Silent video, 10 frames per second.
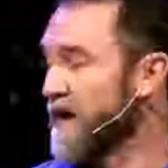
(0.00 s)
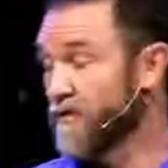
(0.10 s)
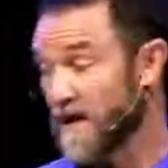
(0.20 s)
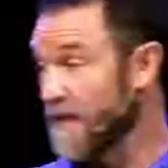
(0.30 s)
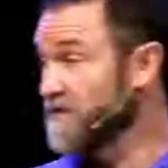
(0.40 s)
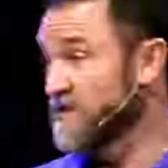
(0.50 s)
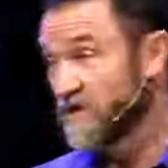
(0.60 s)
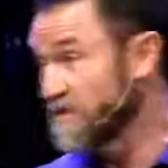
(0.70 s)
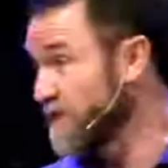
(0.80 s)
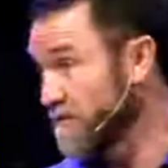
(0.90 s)
Other times, it's
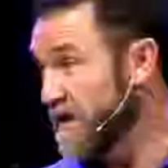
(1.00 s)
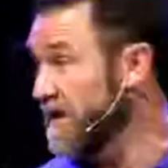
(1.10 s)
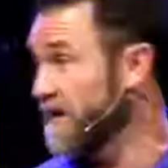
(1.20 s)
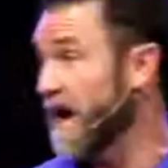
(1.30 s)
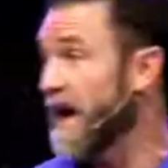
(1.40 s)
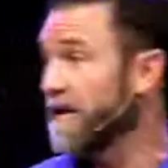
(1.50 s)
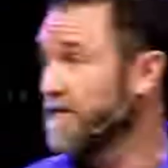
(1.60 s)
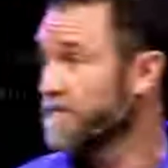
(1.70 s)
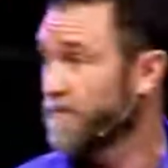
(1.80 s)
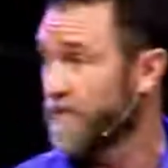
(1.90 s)
just been me and
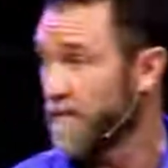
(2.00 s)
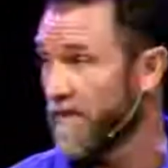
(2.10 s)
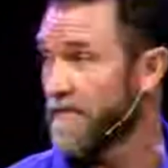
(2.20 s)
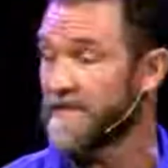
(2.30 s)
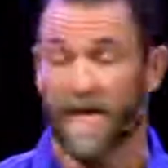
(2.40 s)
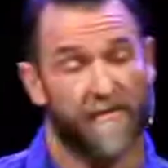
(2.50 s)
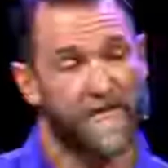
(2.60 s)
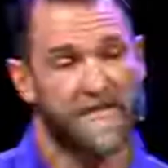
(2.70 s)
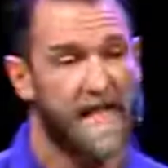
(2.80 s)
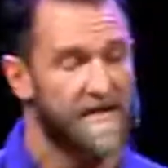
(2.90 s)
God by
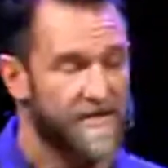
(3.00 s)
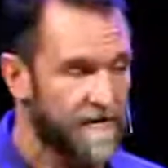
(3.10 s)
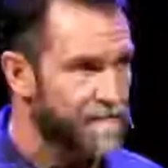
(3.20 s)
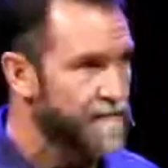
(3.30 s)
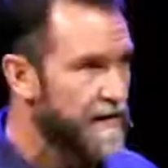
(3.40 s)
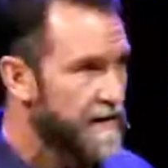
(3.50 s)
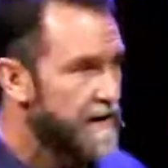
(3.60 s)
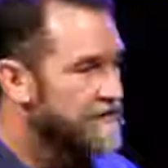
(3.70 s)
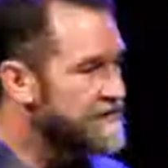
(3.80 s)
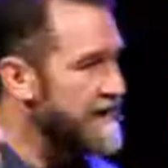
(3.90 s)
myself this last year.
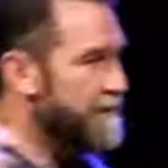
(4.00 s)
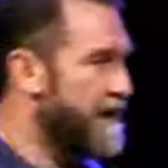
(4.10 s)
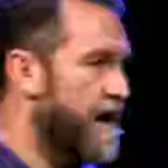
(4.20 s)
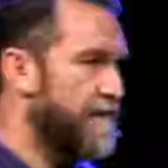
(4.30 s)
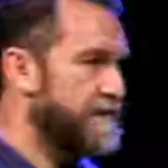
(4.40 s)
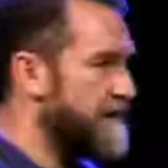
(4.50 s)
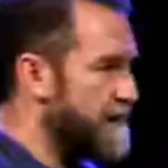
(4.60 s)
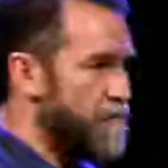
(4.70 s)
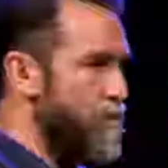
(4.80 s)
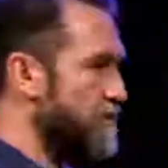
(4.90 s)
Sat in my office. I
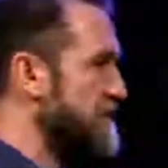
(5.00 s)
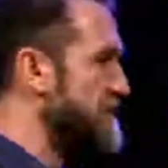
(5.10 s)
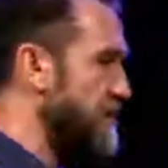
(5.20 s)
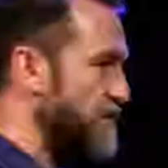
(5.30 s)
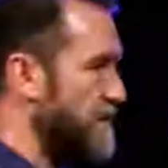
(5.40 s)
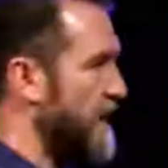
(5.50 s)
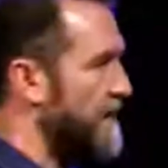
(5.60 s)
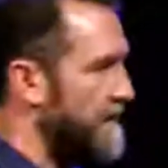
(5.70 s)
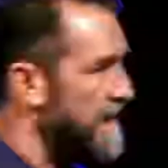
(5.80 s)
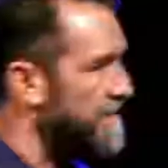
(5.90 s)
had more to do than
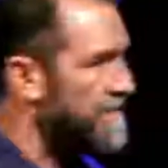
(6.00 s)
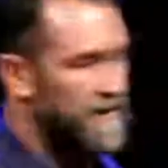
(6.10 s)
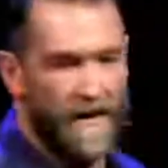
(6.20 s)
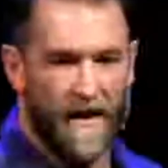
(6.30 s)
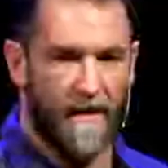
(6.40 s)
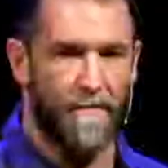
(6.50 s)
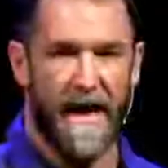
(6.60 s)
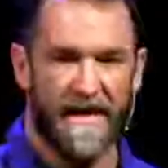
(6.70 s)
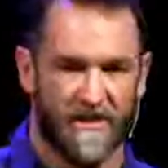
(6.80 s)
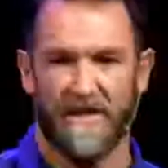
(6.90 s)
I could even
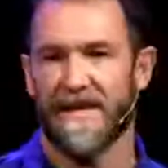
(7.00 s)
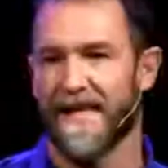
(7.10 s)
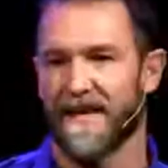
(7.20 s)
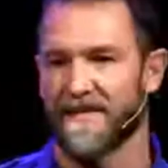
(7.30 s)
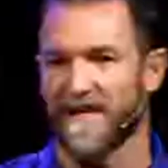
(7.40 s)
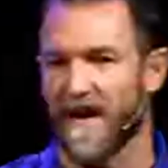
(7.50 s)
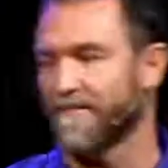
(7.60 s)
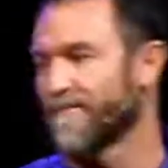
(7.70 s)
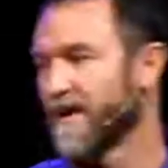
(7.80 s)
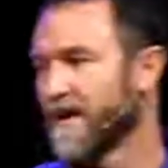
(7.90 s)
imagine getting
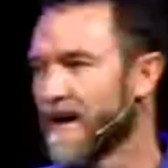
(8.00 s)
done.